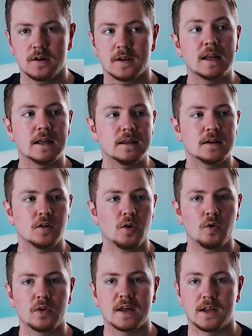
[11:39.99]
they need to
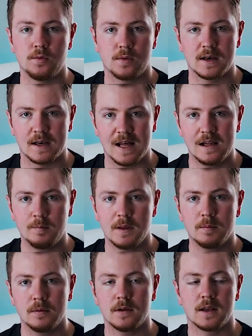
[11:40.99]
know that you can help
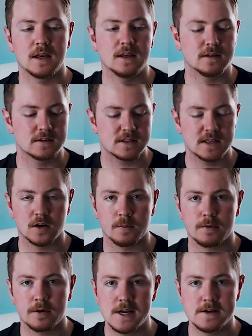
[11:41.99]
people, they need to see your
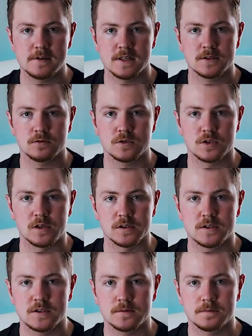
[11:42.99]
previous
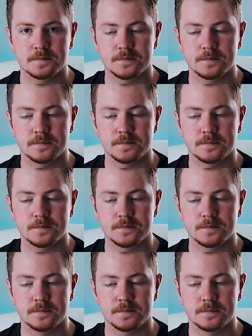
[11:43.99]
results.